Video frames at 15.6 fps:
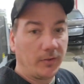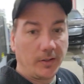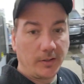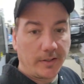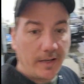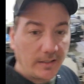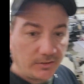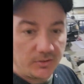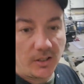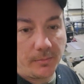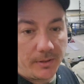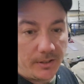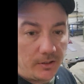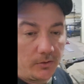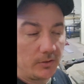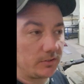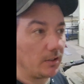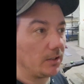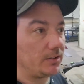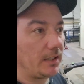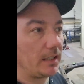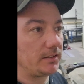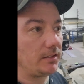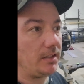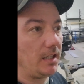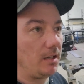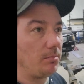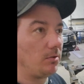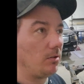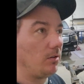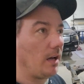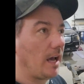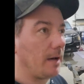And yes, should I be doing this on a chassis table?